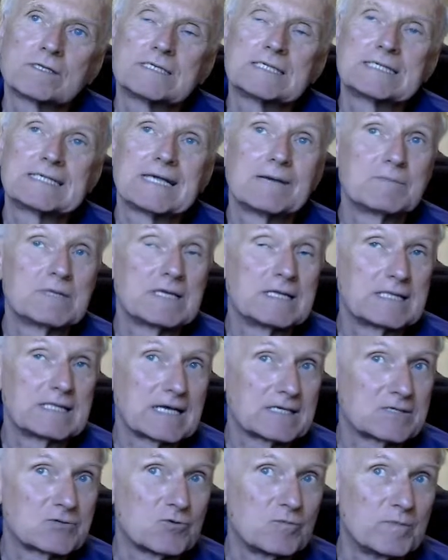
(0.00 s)
It's something that
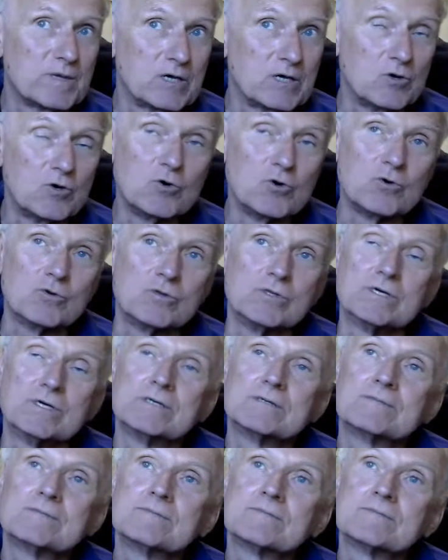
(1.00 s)
has to be good.